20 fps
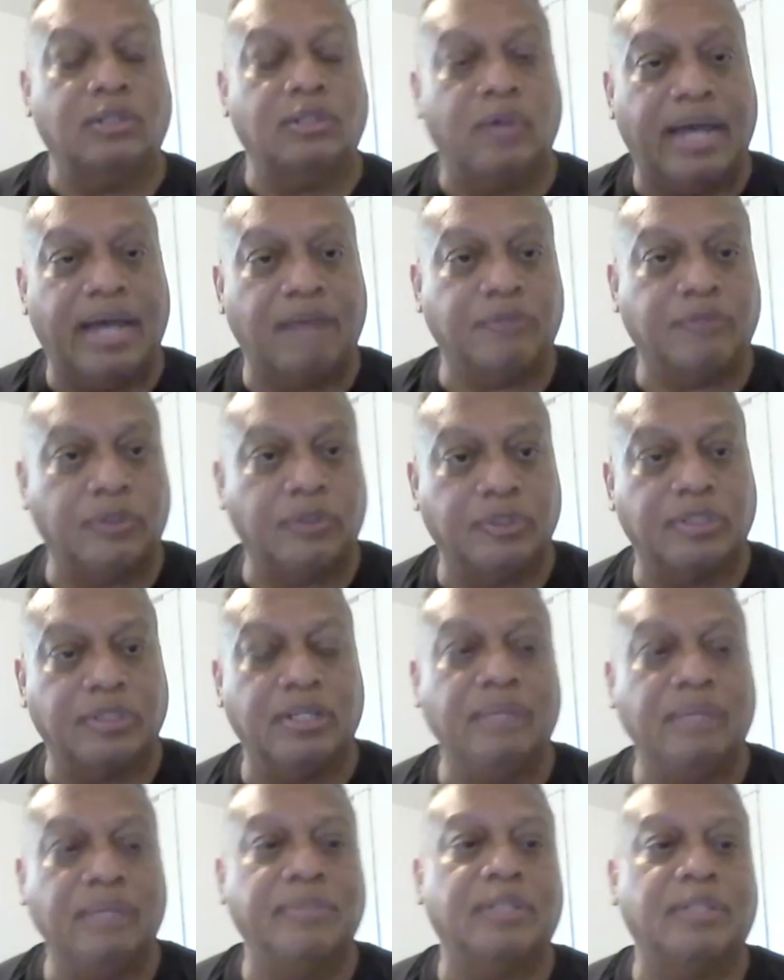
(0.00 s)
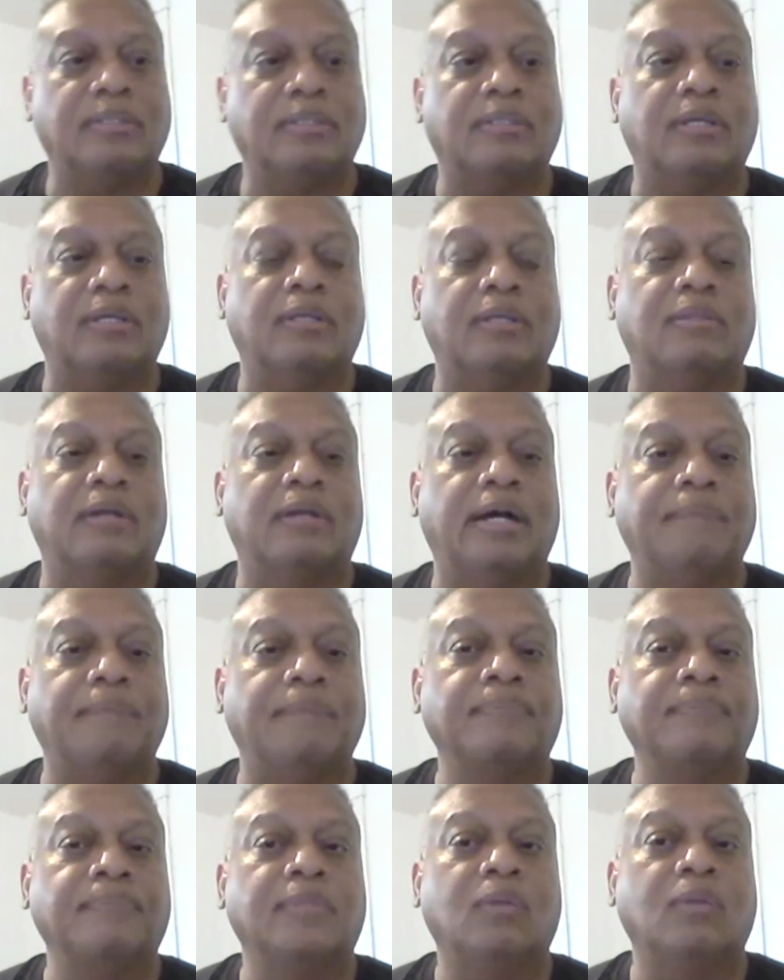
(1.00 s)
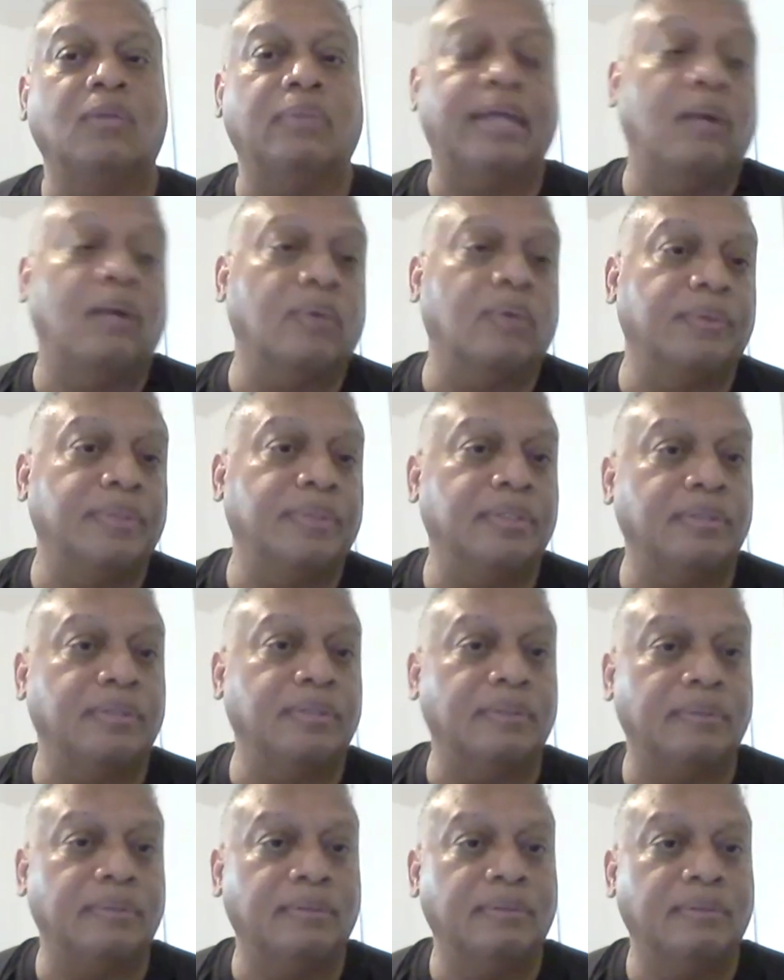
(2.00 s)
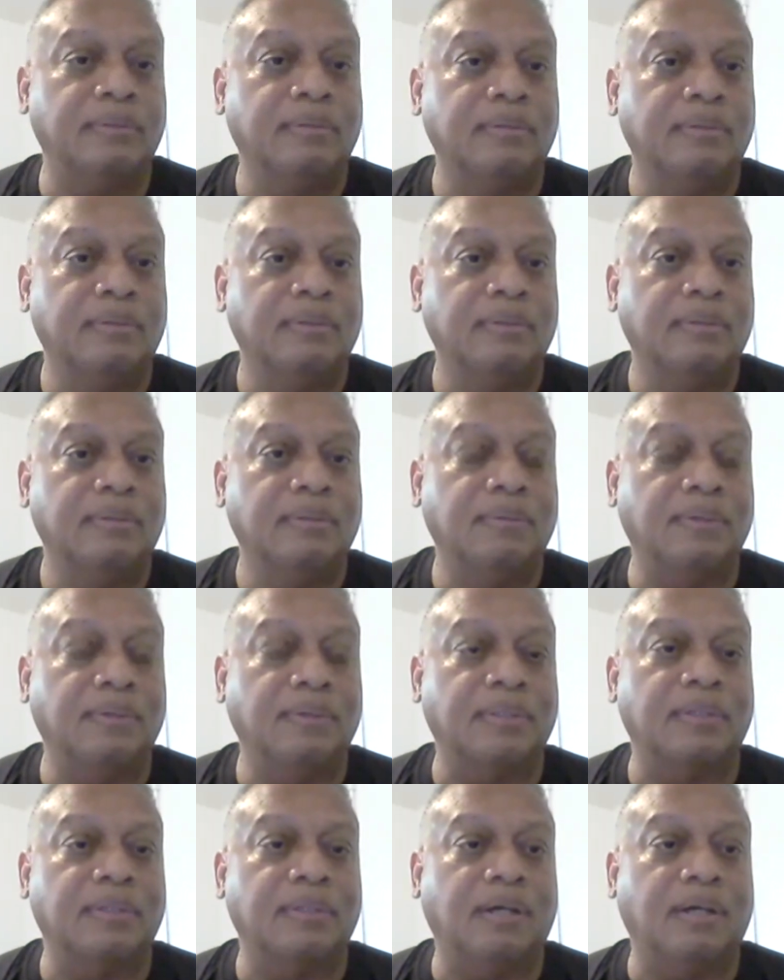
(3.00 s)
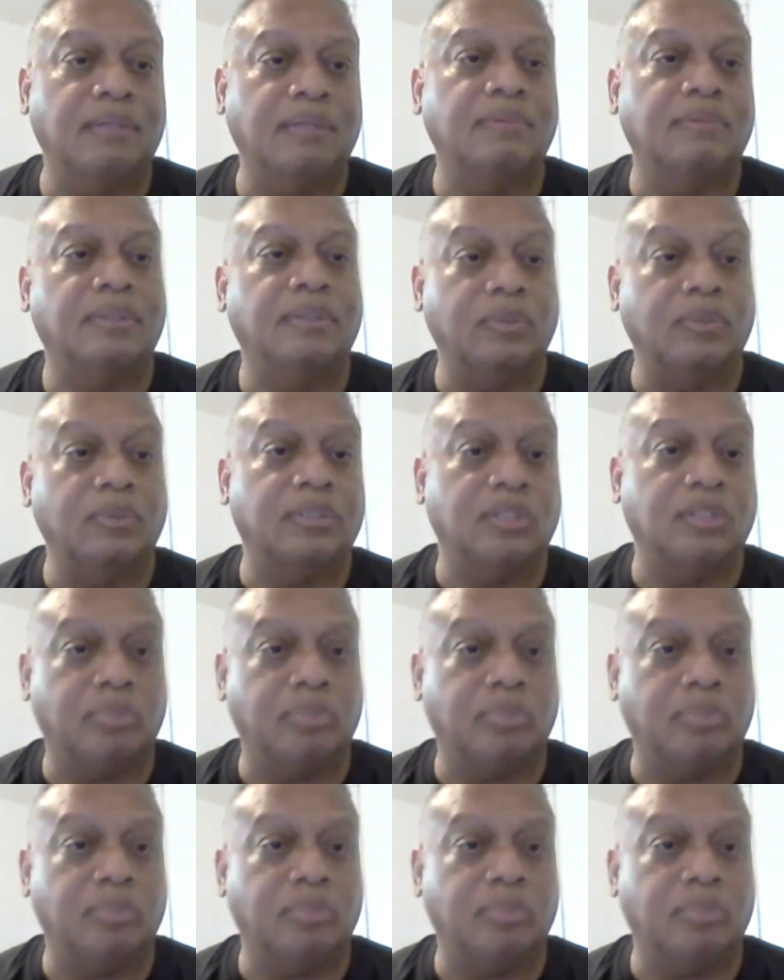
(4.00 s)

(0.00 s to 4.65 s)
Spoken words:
after enslavement that they thought, now what do we do with these